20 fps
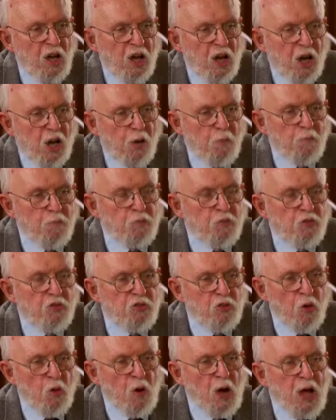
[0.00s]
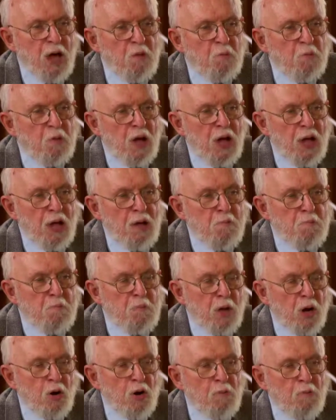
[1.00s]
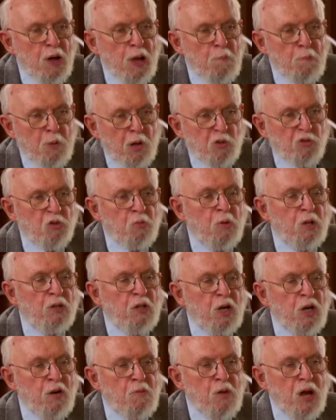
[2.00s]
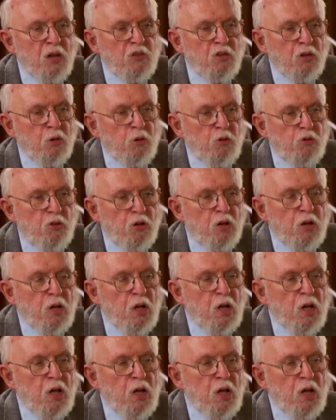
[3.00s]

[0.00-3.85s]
Um, so I, am better at my puzzlement than at my solution.